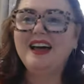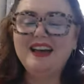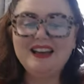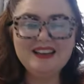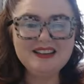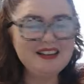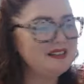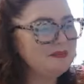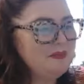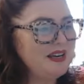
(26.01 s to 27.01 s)

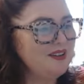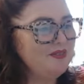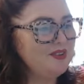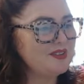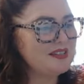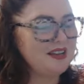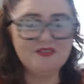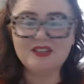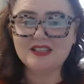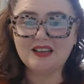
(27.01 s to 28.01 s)
As many of you
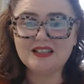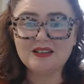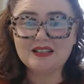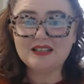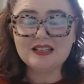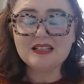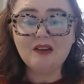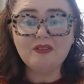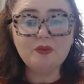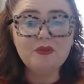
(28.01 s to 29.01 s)
have
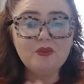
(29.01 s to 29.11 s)
discovered,